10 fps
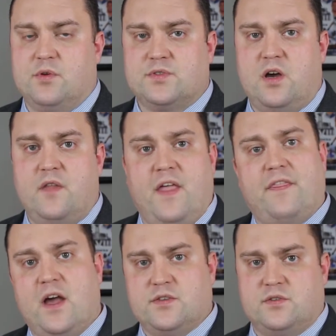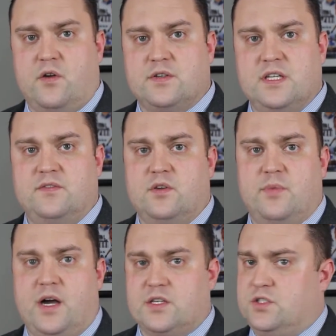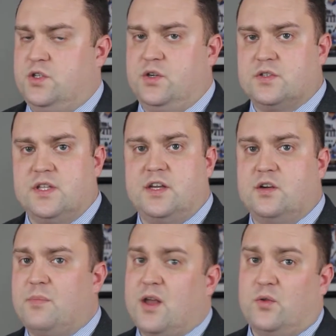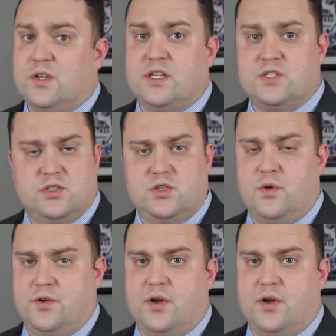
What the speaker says: goes on, that $1,000 TV you bought 2 years later might only get you $200.